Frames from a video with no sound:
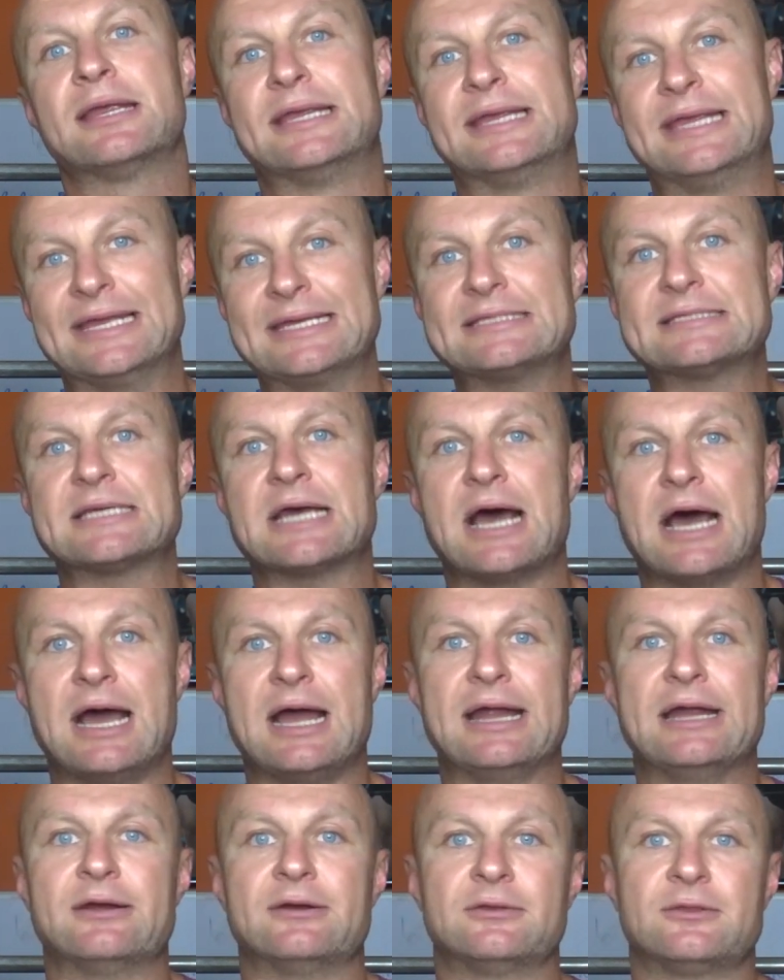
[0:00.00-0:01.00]
get
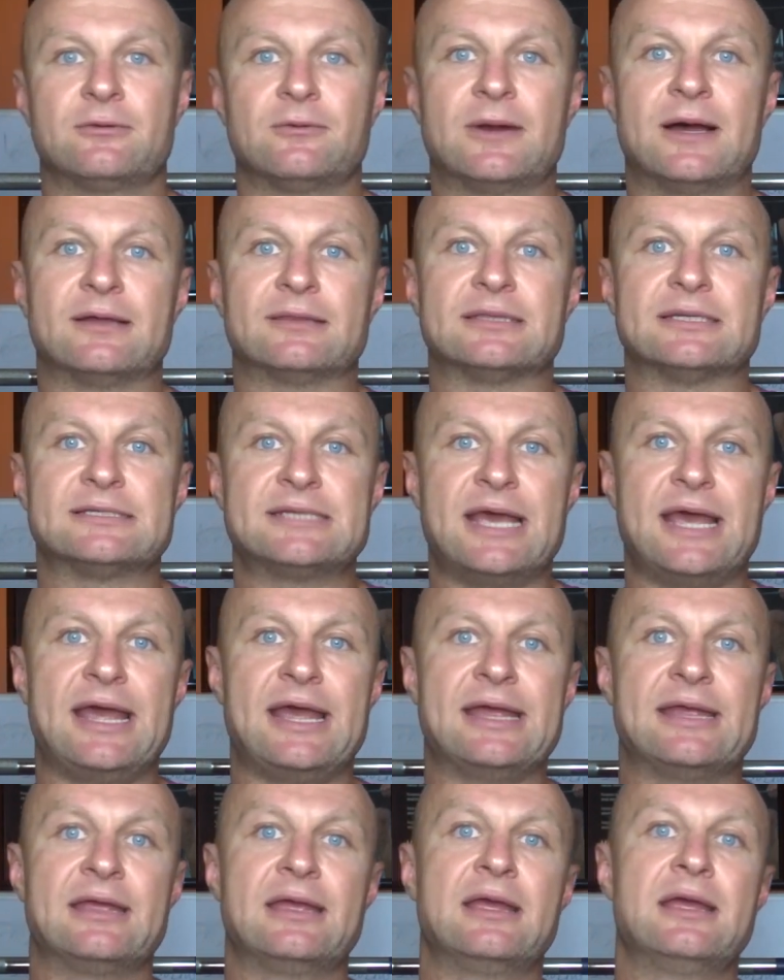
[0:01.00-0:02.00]
tired throughout the
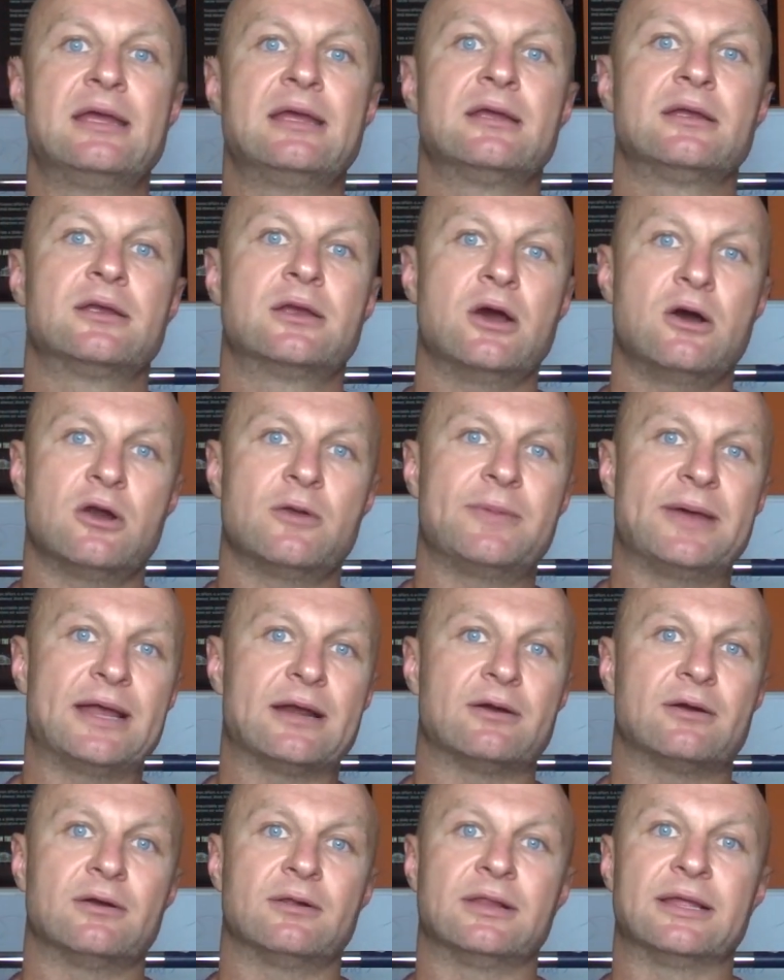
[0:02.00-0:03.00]
day, go to bed
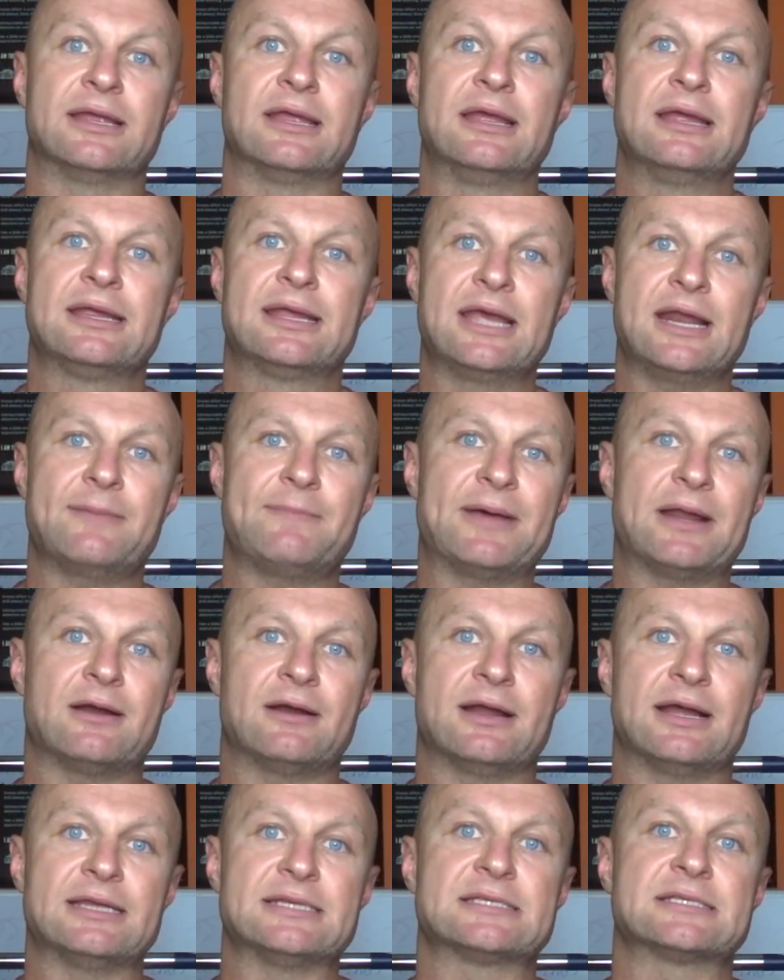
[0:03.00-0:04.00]
early, get a better
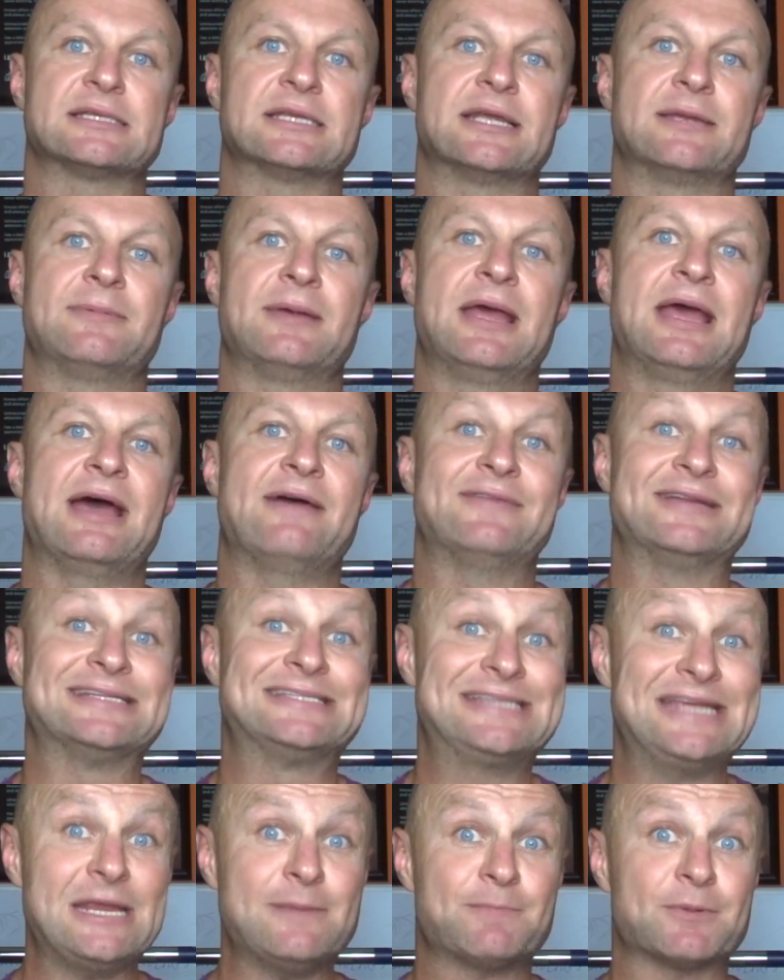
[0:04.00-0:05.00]
night's sleep, have a
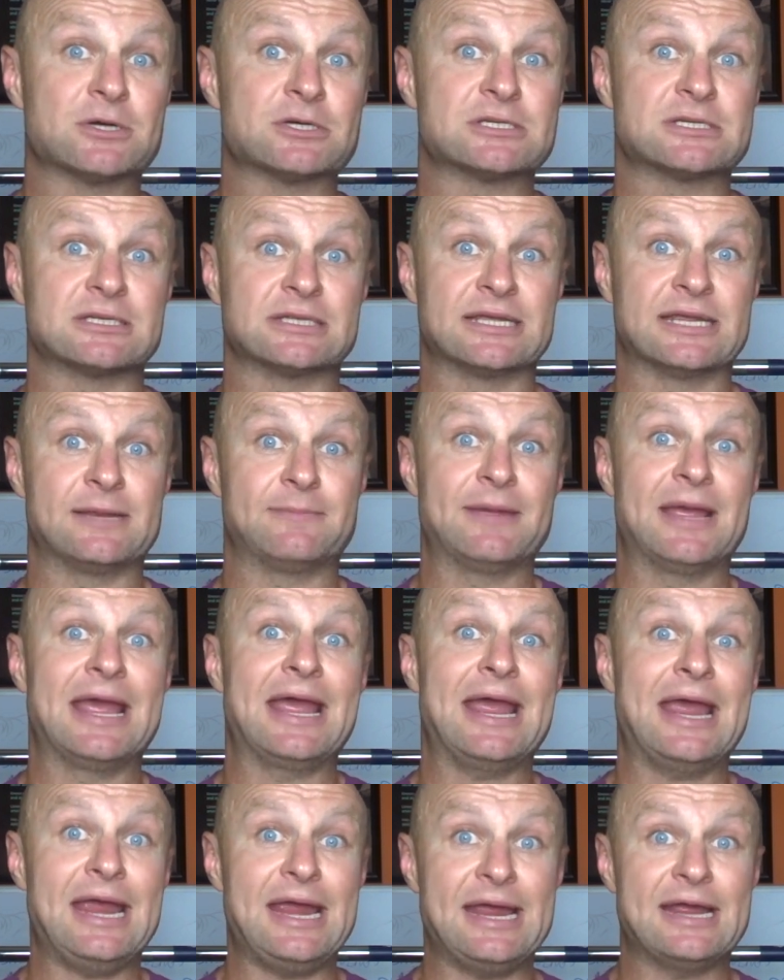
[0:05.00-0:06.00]
deeper sleep,
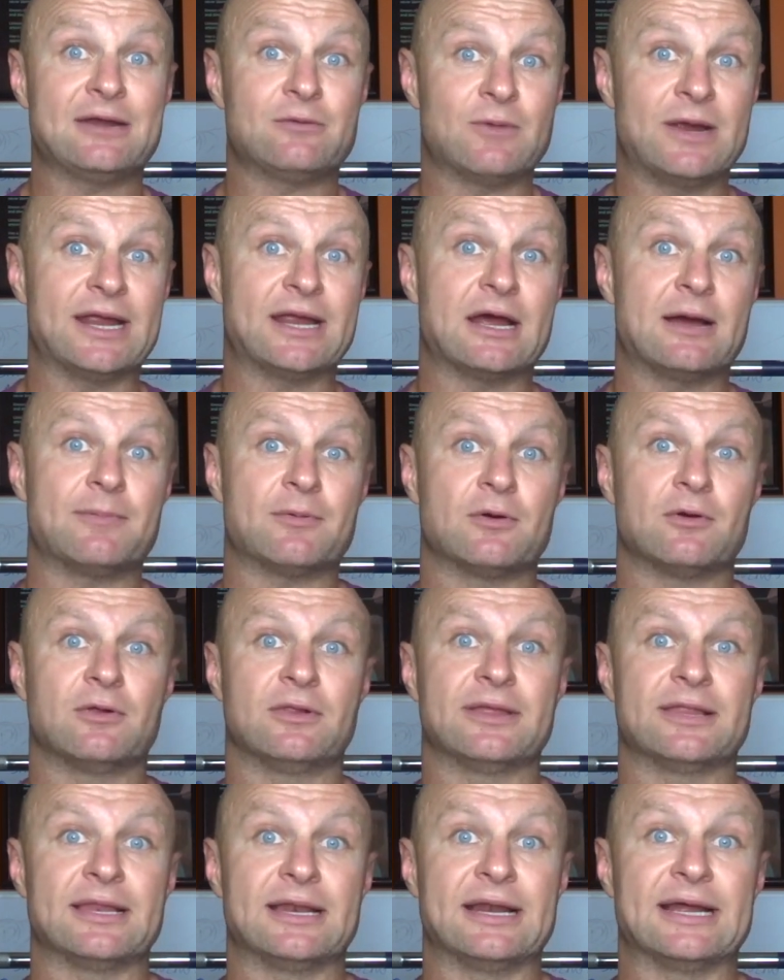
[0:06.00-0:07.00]
and wake up
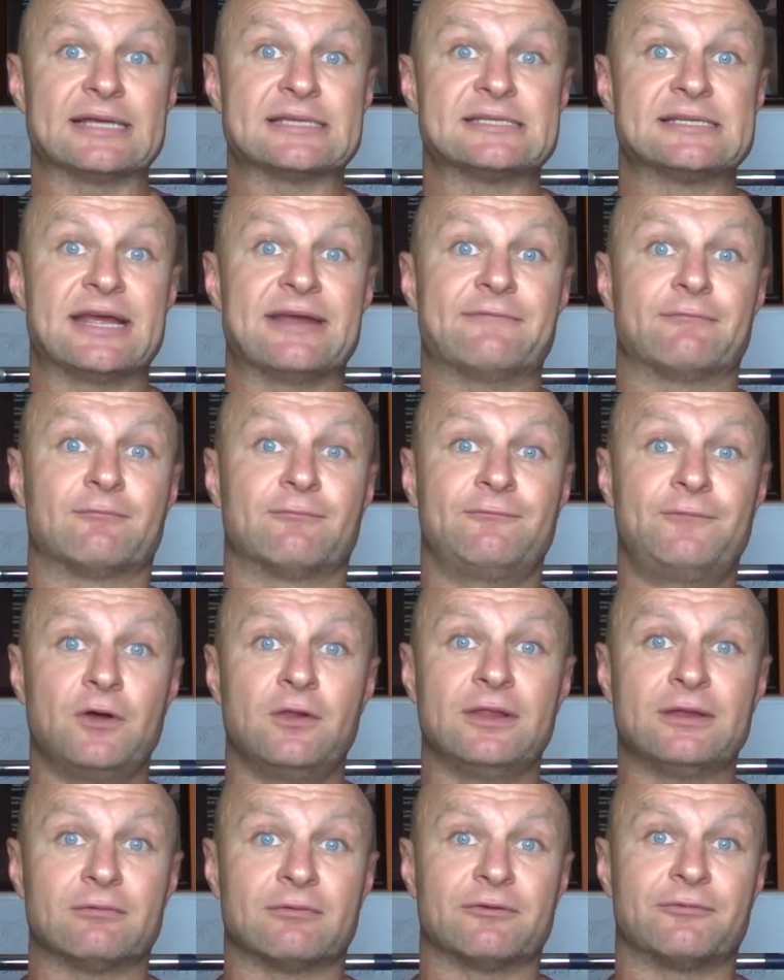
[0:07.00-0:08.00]
early the next day
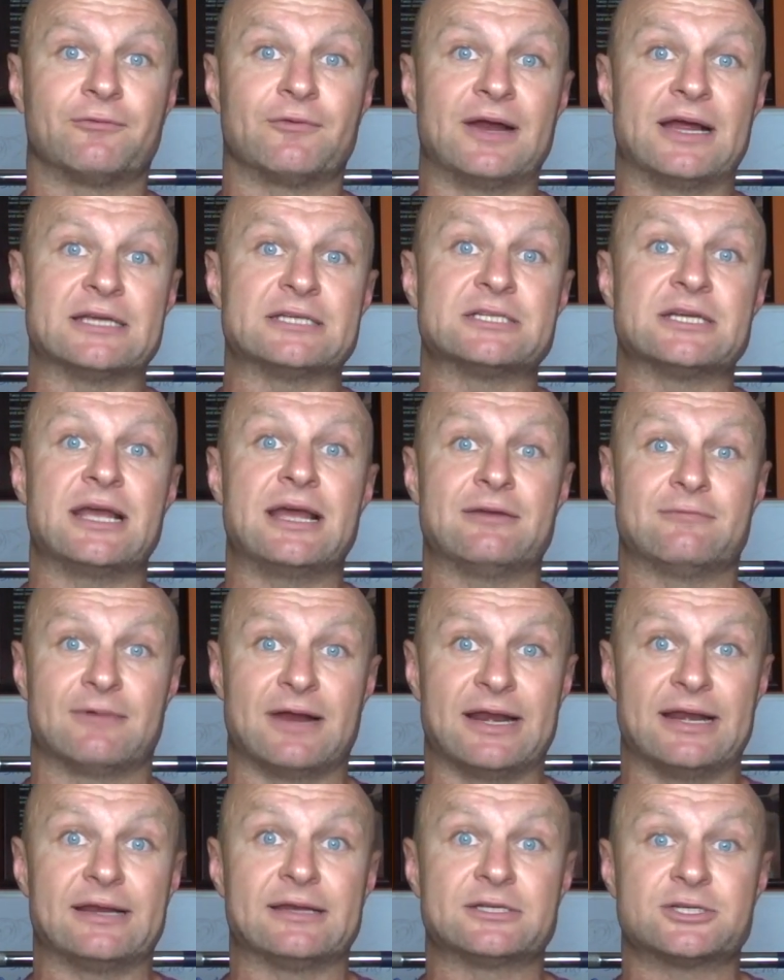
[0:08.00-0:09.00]
fully refreshed and
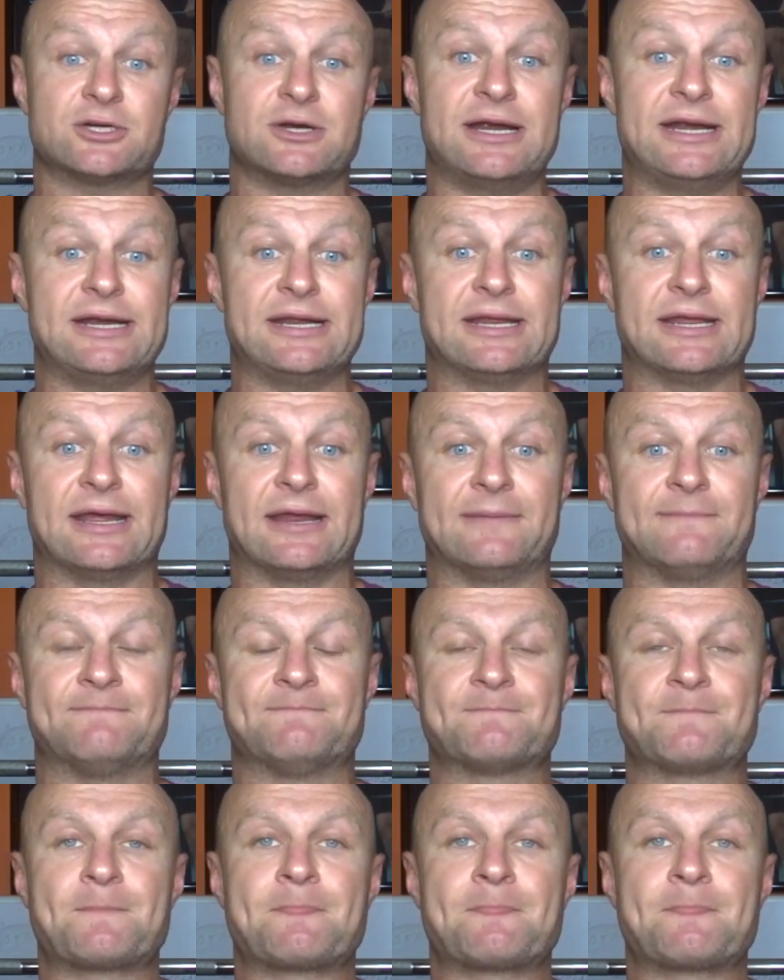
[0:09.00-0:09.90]
ready to train again.